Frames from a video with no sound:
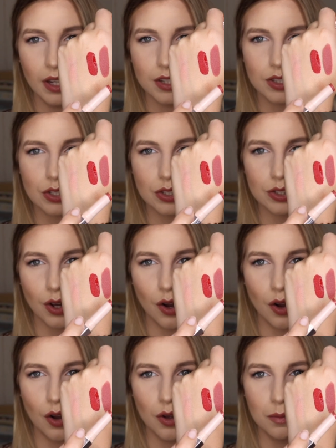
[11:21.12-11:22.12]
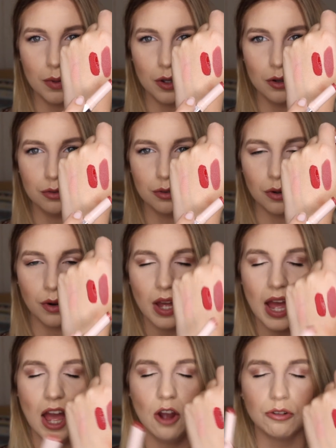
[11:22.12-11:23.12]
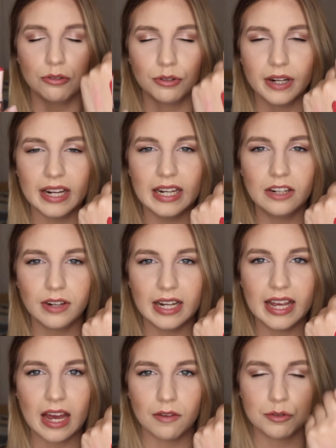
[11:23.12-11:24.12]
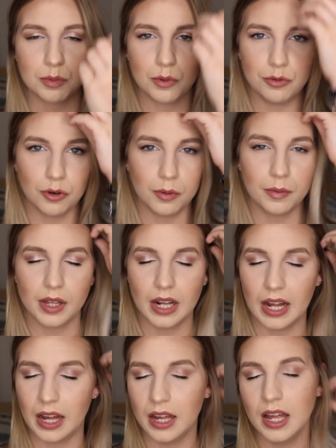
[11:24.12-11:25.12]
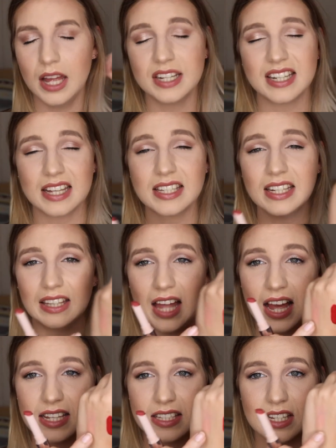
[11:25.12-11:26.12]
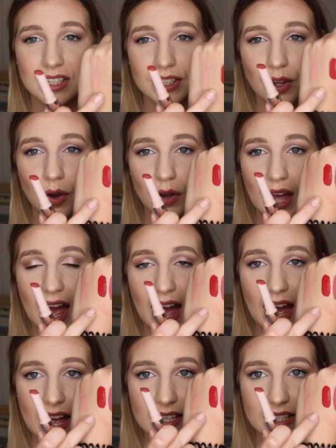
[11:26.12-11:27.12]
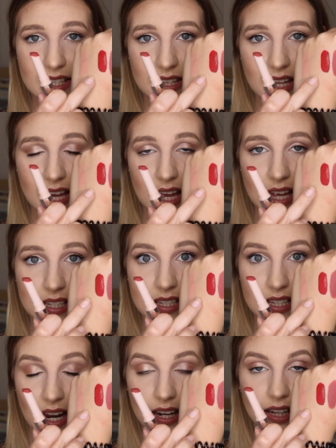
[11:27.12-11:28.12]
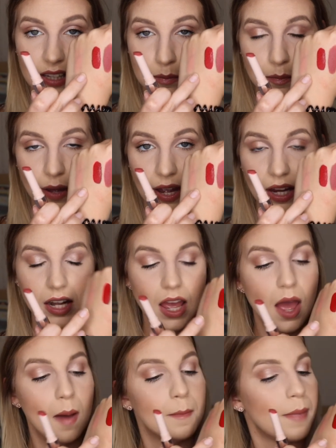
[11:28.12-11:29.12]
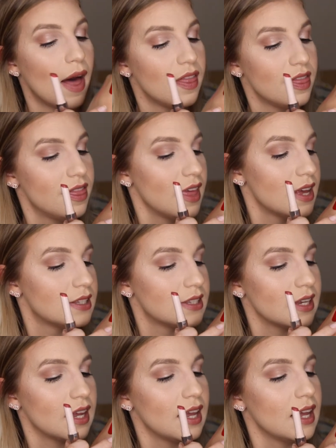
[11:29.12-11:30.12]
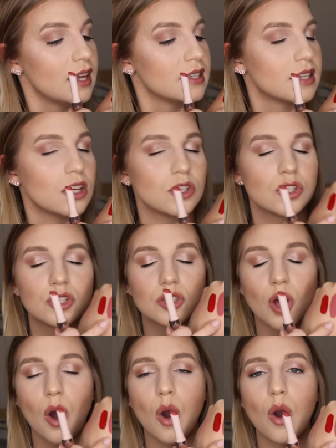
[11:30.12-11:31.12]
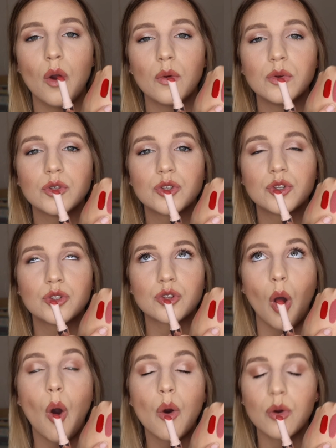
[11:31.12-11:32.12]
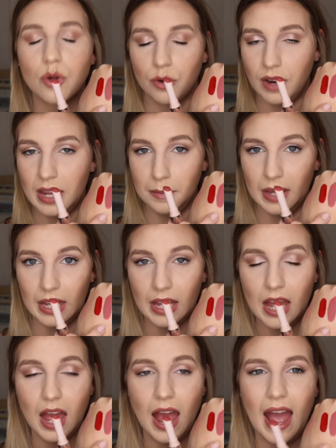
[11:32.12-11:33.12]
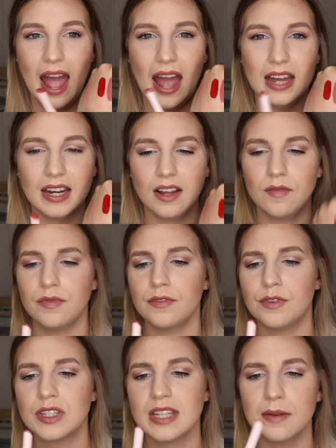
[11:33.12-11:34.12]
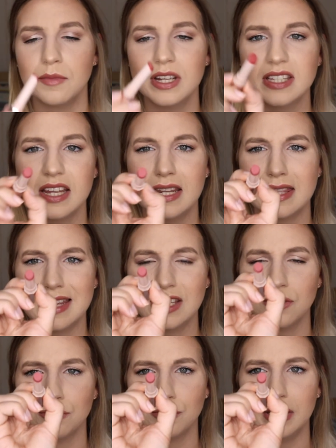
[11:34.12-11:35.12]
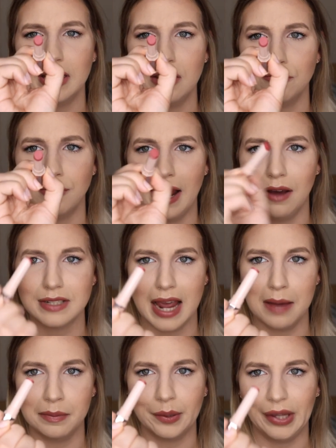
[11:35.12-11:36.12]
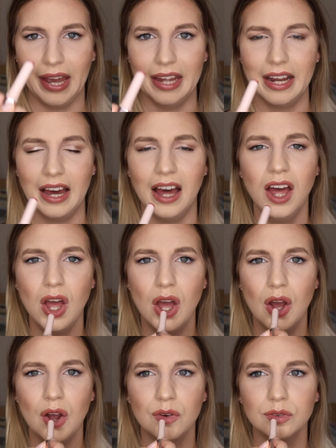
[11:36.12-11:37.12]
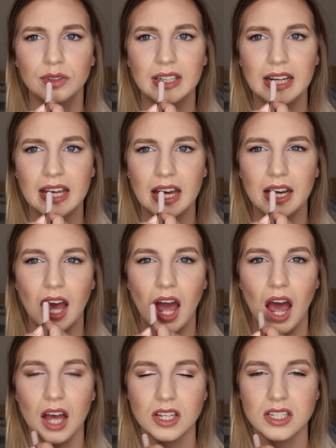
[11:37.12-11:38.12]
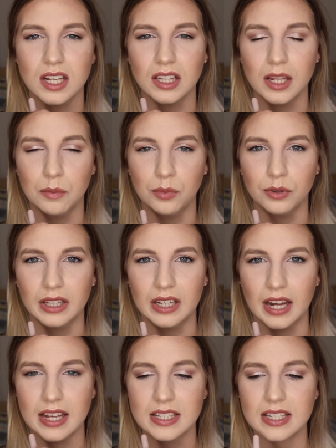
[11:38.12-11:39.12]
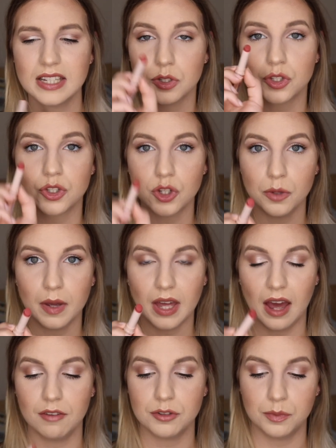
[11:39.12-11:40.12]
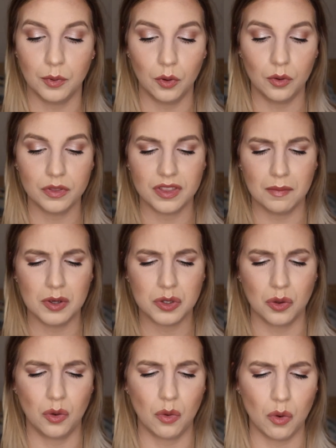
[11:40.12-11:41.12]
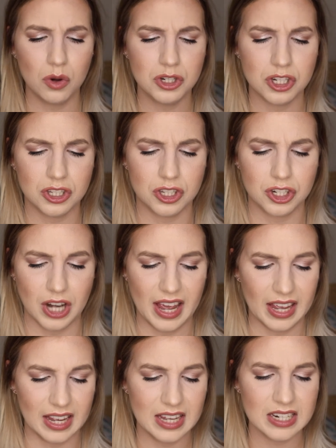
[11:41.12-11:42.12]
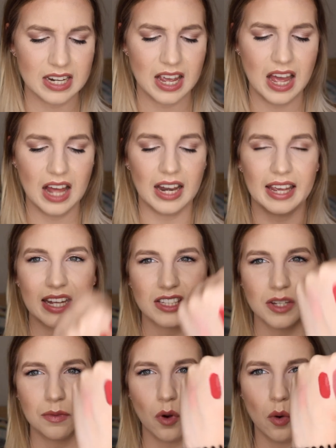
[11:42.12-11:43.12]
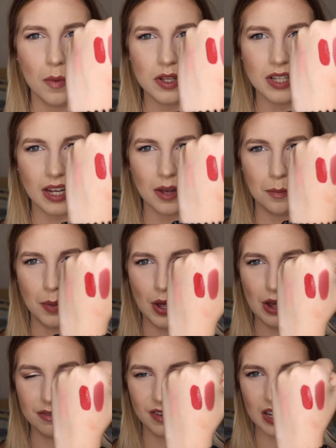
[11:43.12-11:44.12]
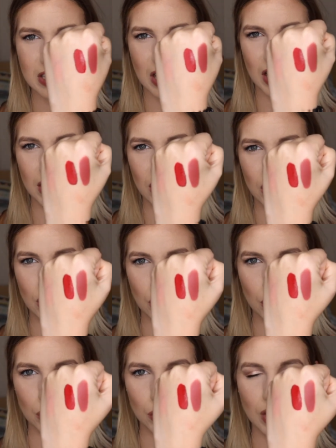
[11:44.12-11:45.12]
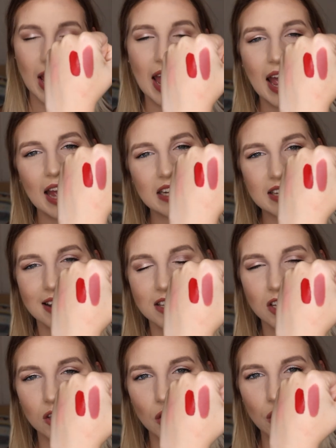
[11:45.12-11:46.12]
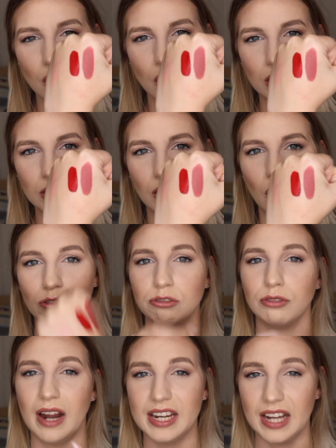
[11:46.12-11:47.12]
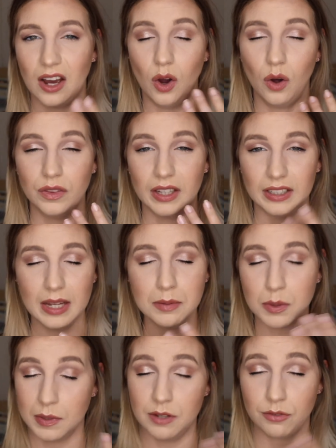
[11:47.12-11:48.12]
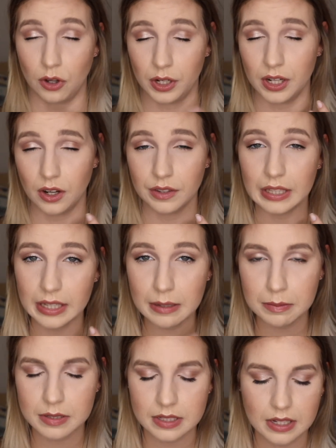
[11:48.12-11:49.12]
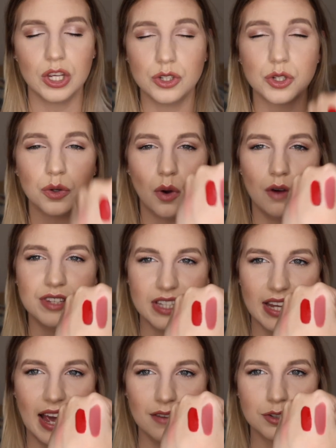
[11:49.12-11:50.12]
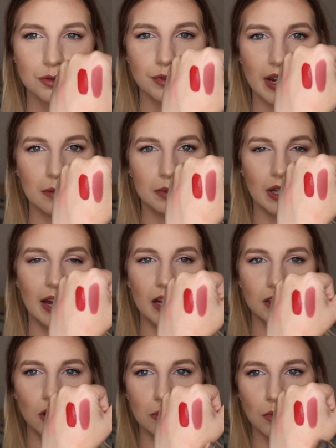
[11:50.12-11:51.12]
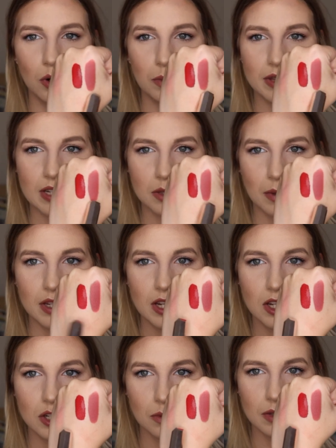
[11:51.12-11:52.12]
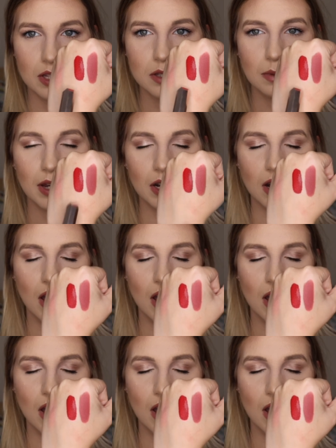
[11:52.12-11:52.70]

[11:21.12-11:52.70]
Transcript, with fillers: It's so beautiful. Really, really comfortable formula. Uh, doesn't last as long as the Stunna Lip Paint, but this is so, so creamy. And for some reason, this really round applicator really kind of hugs your lip really nicely super comfortable the most gorgeous shade like it's a, almost like a perfect kind of nude it does look a lot redder on the lips when you've got it on the lips you do obviously have to reapply a lot more with this one than you do with this one